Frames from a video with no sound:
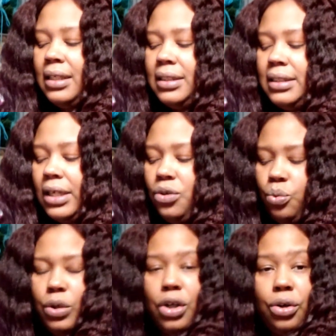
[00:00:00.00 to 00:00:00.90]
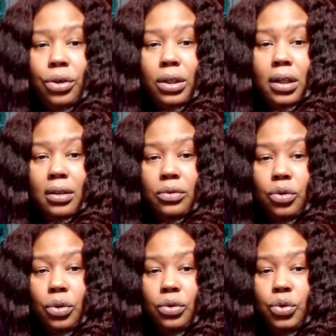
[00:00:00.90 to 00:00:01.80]
to tell you what hook
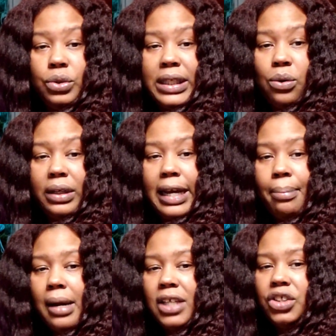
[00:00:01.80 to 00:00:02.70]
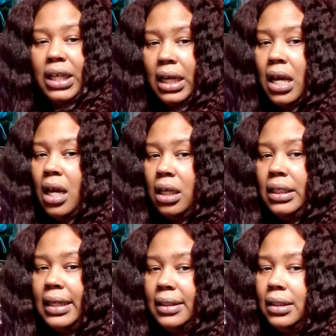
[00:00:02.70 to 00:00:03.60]
you're using on that project,
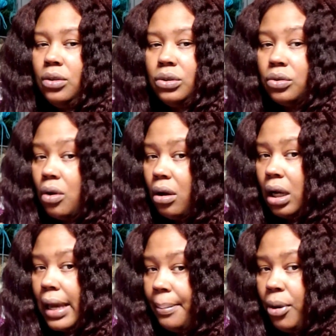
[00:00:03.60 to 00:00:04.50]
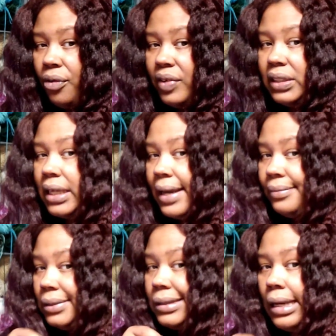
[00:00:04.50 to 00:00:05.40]
yeah, those are like perfect to have. It's